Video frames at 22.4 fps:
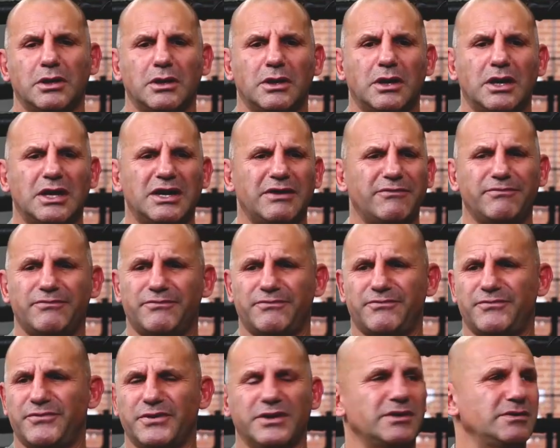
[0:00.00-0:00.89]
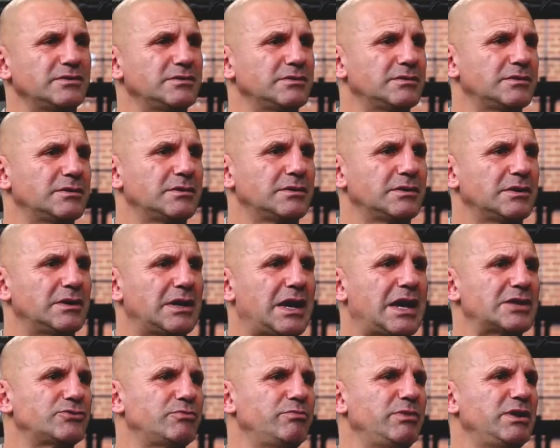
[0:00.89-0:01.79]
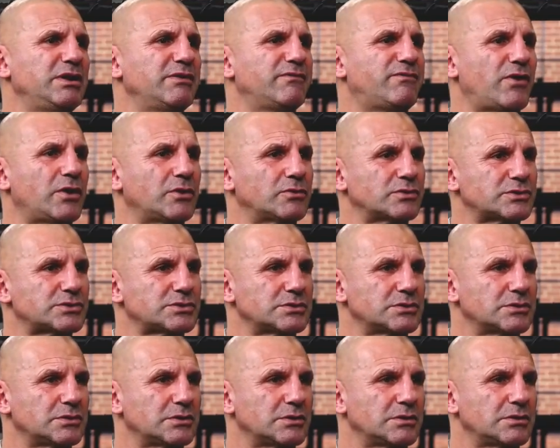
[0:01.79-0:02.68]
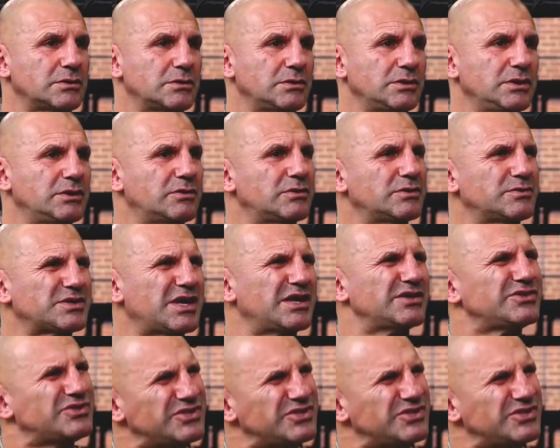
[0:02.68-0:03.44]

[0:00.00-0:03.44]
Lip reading: I'd have friggin' 100 million followers. You know what I'm saying?